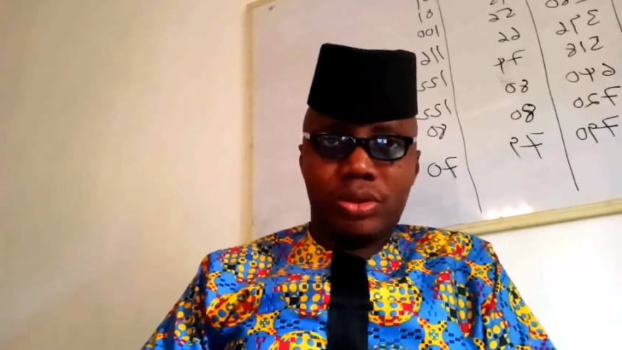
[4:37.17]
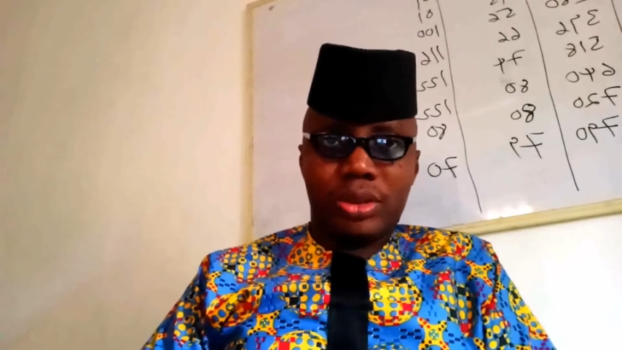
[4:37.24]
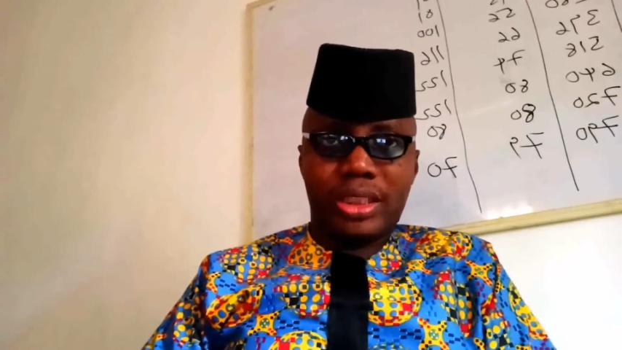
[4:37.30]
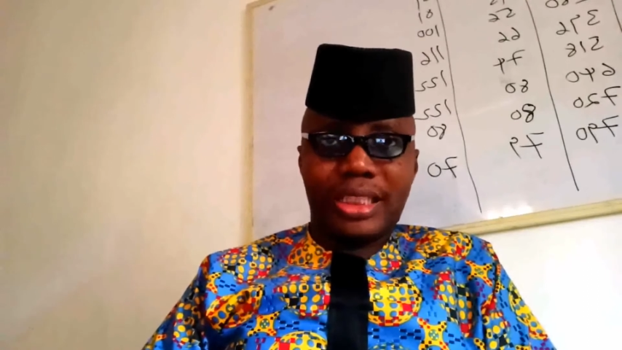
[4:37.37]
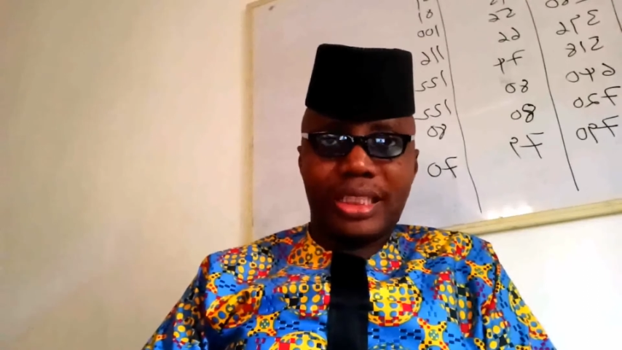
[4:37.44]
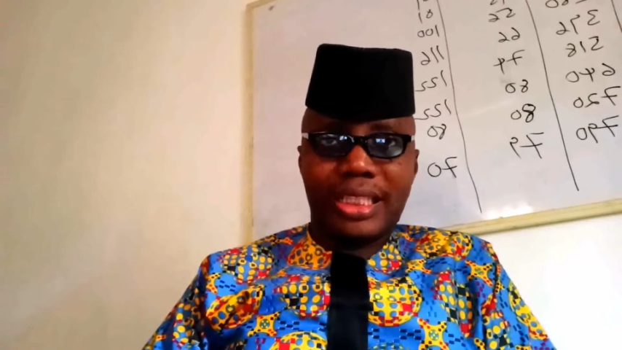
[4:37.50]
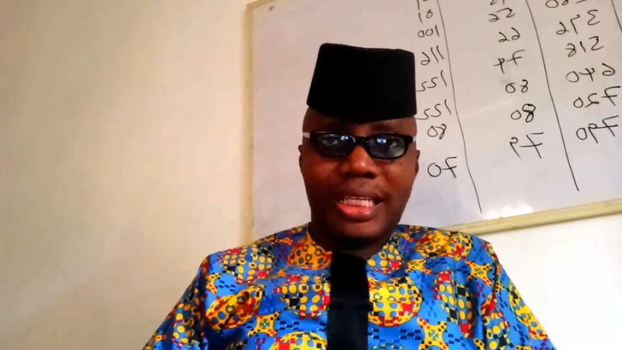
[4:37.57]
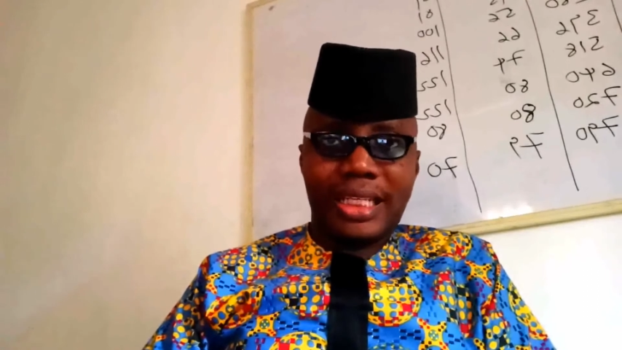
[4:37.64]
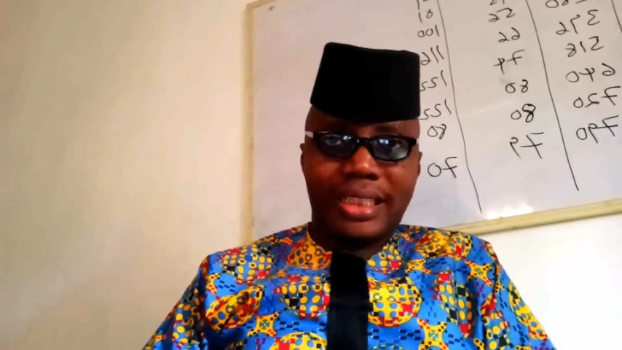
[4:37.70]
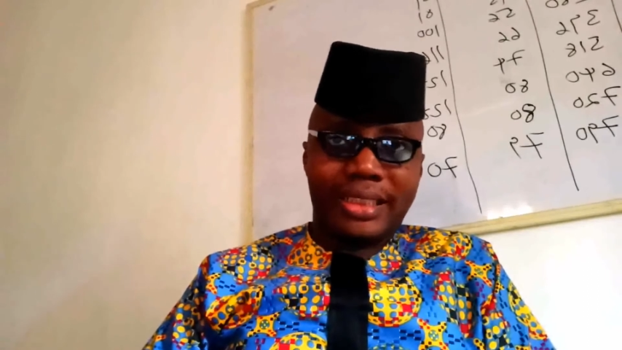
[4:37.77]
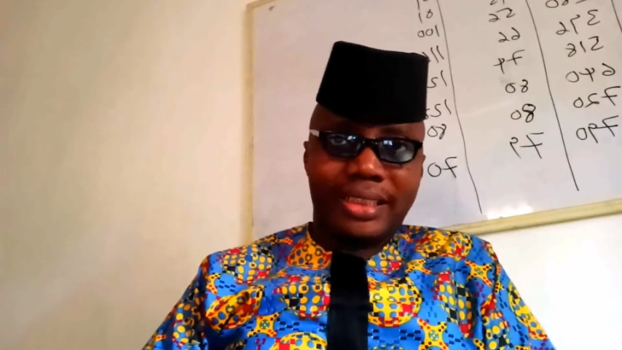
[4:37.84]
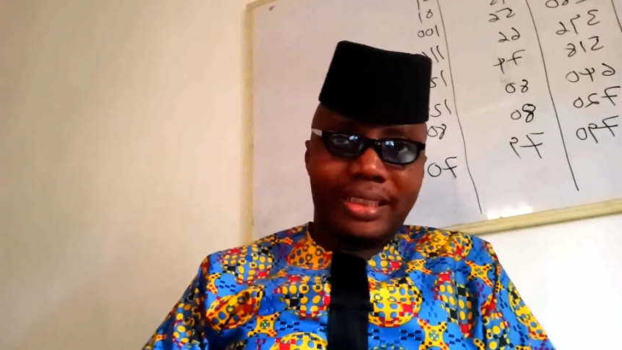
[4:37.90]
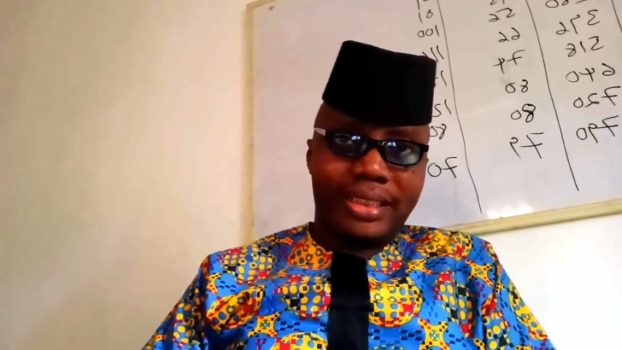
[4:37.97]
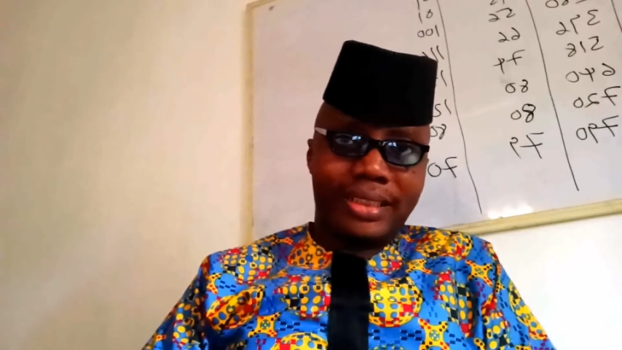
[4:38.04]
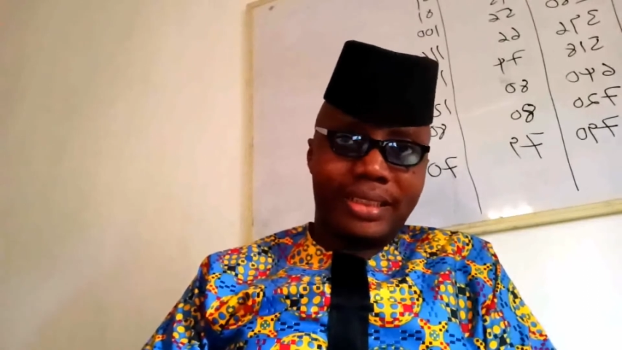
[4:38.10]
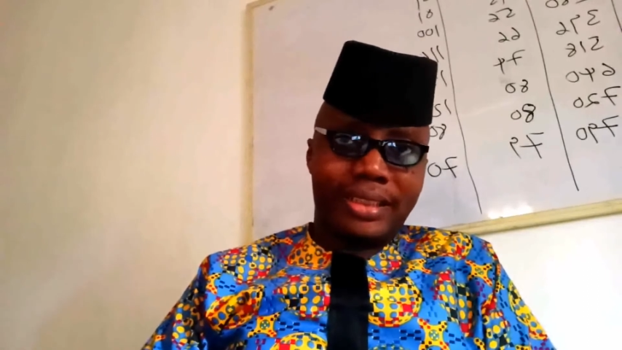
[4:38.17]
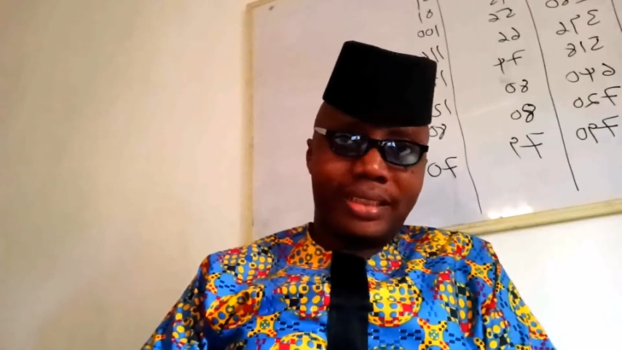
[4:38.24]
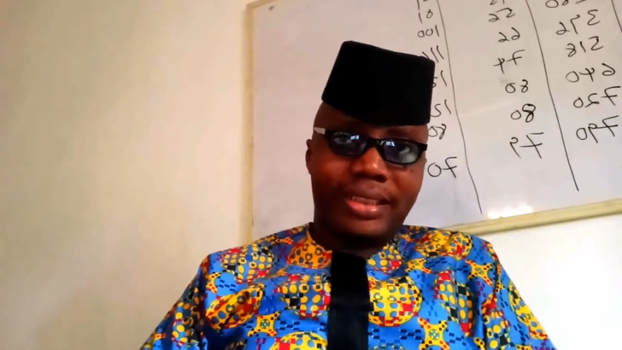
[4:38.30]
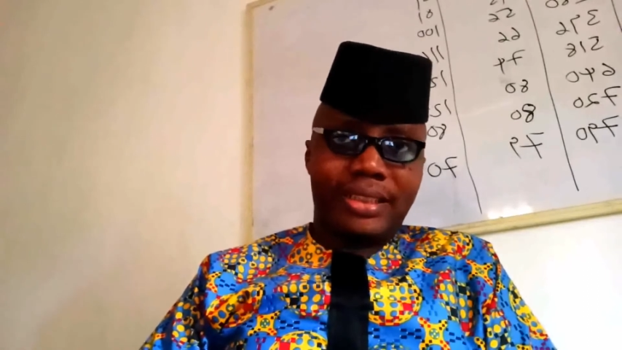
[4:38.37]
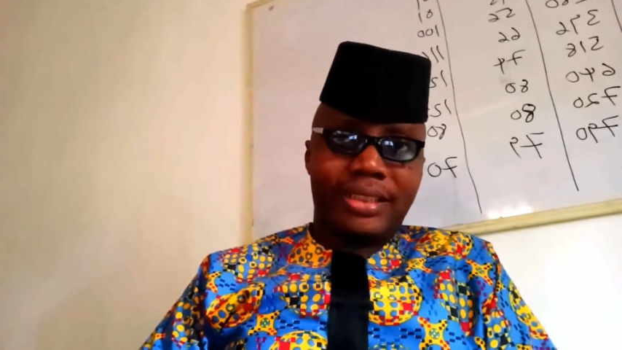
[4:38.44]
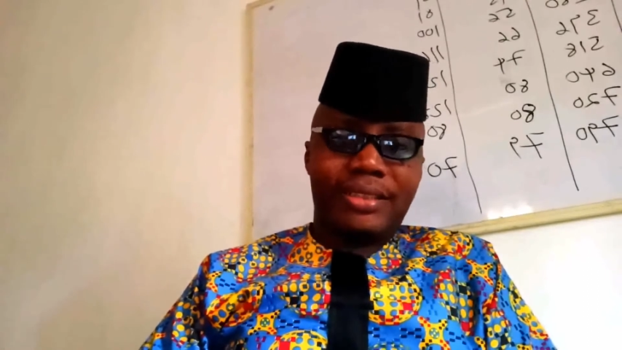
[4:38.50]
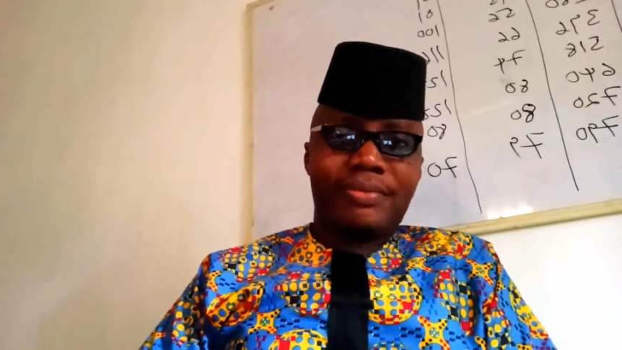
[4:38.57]
next
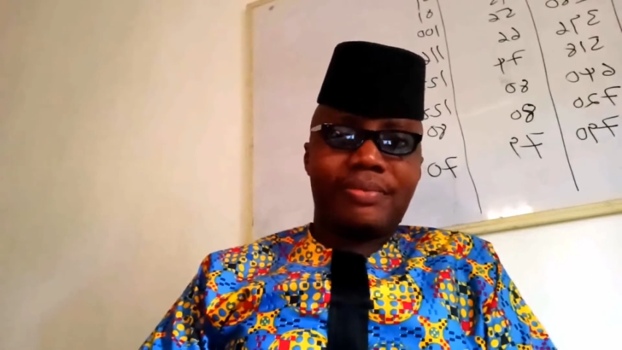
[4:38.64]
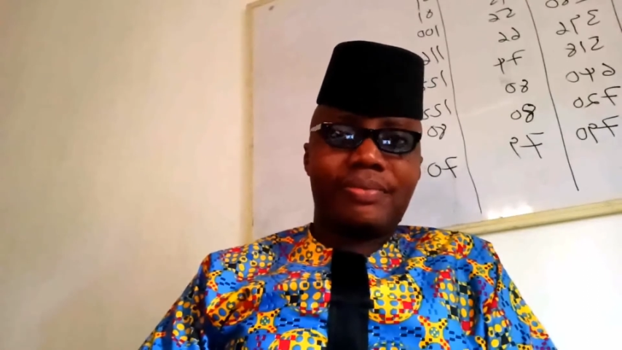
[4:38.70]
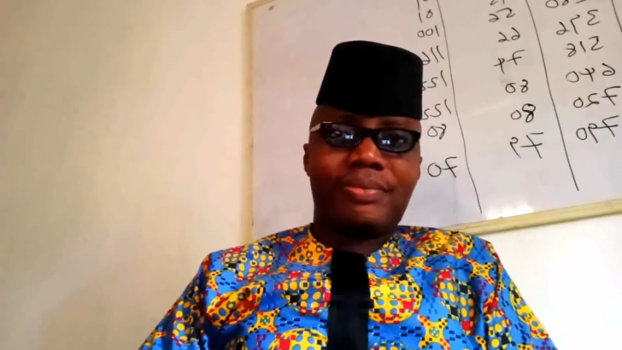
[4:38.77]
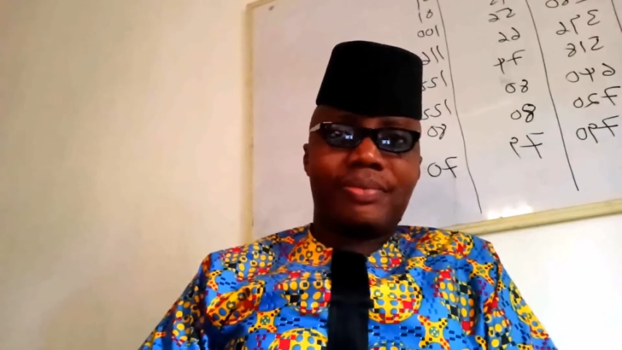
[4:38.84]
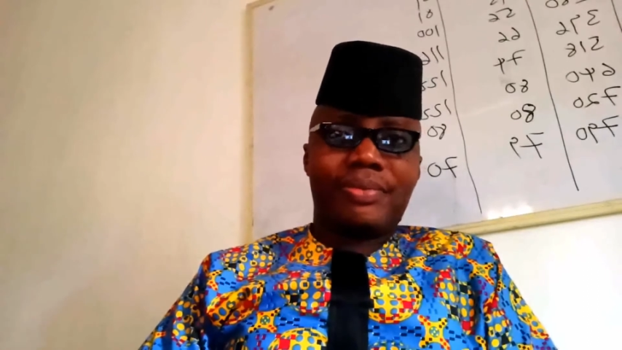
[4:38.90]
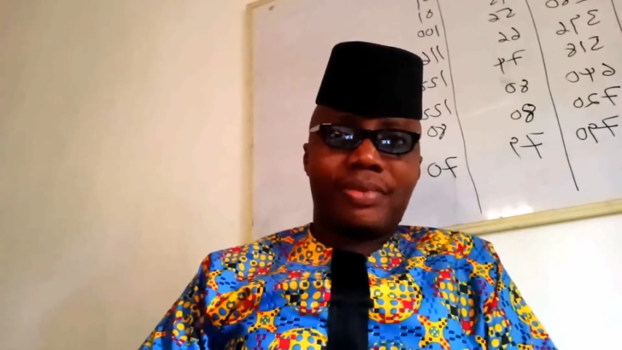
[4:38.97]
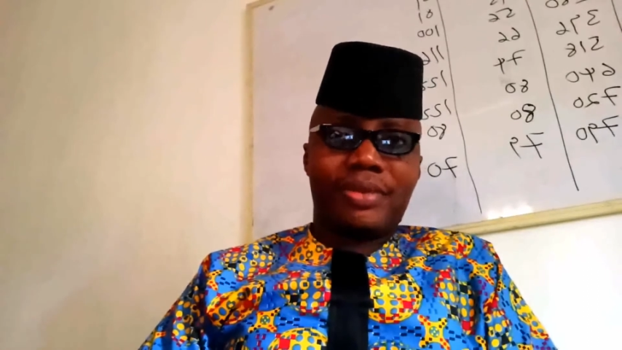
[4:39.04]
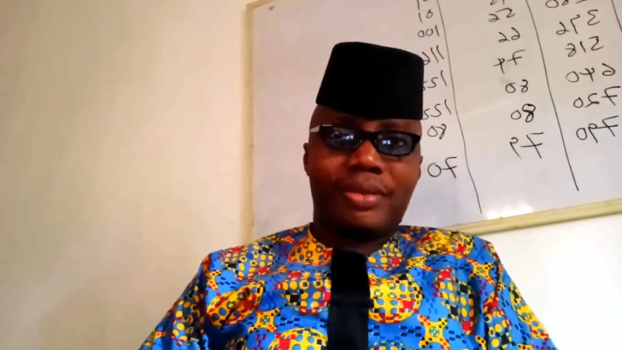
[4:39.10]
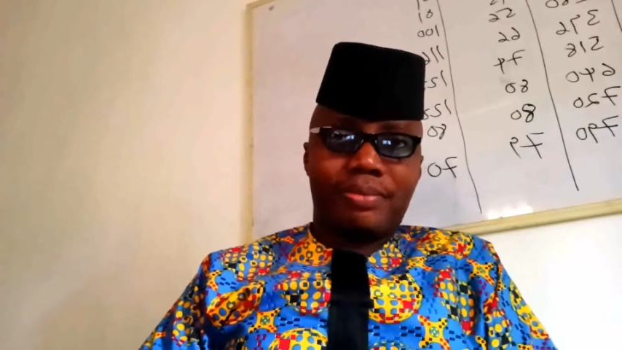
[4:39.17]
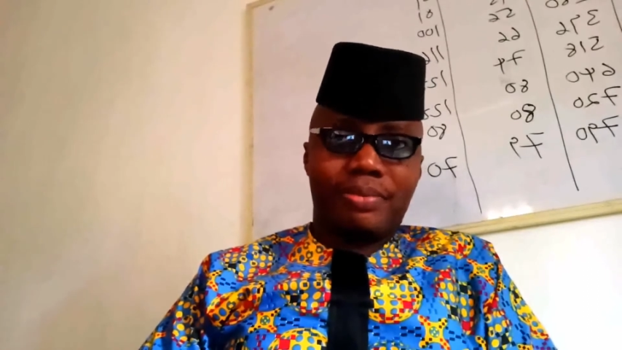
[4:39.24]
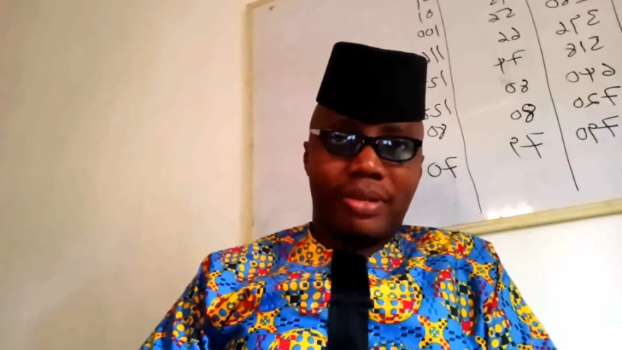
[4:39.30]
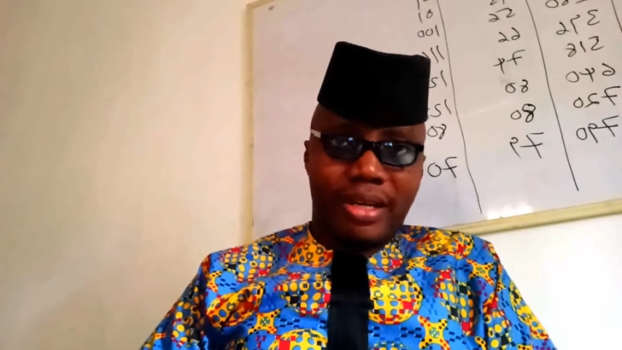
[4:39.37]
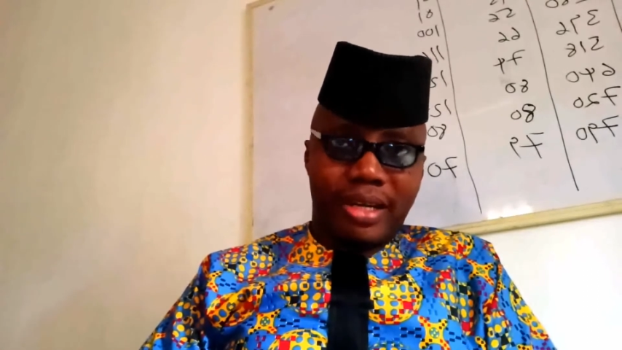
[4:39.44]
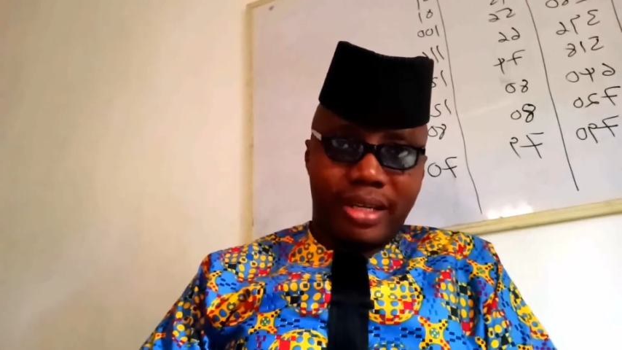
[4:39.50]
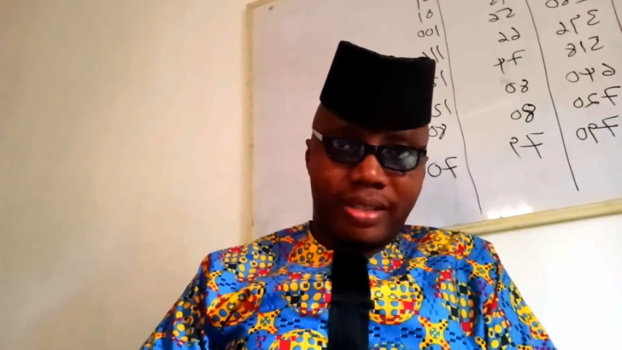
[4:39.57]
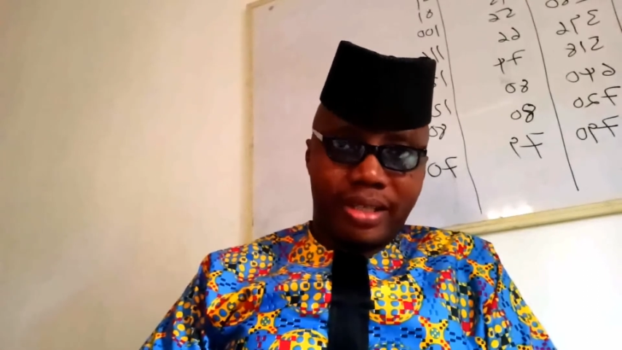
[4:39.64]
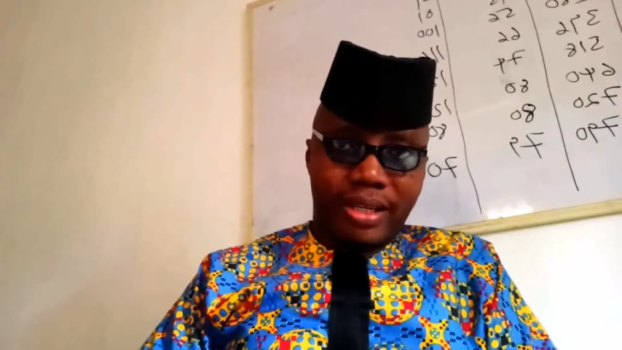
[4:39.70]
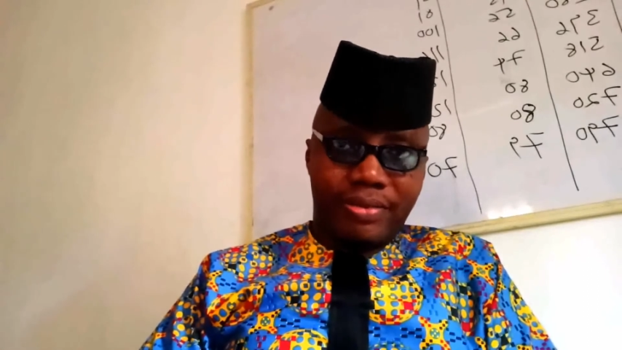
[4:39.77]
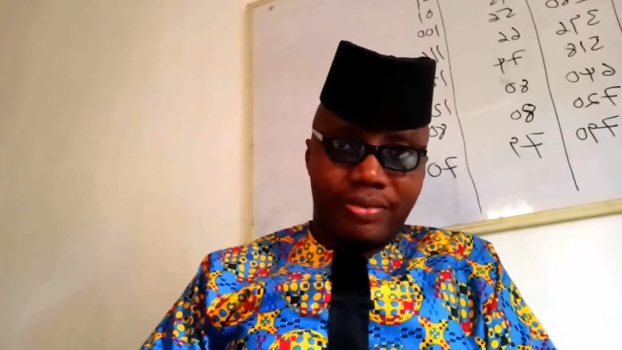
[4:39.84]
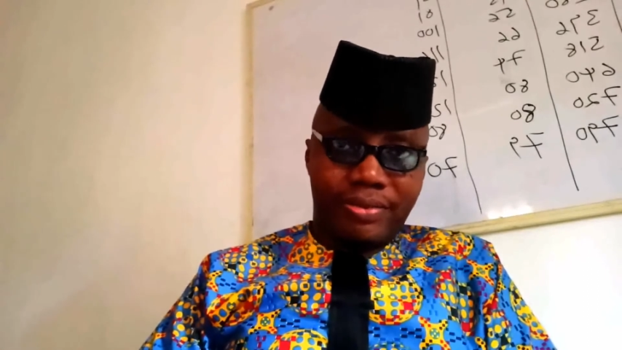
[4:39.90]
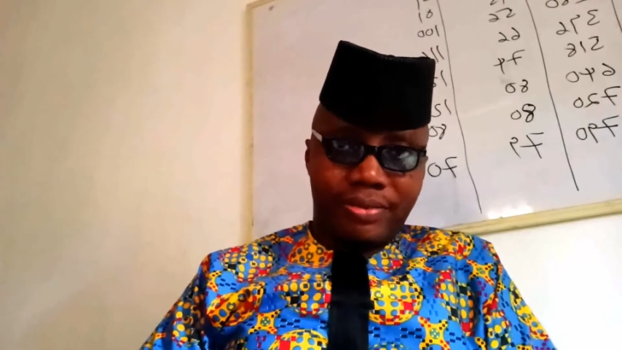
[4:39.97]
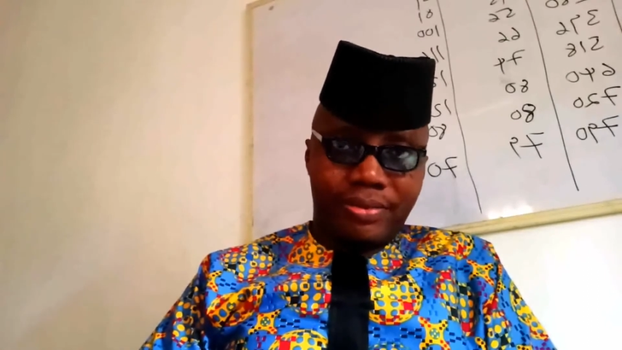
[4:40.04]
paragraph.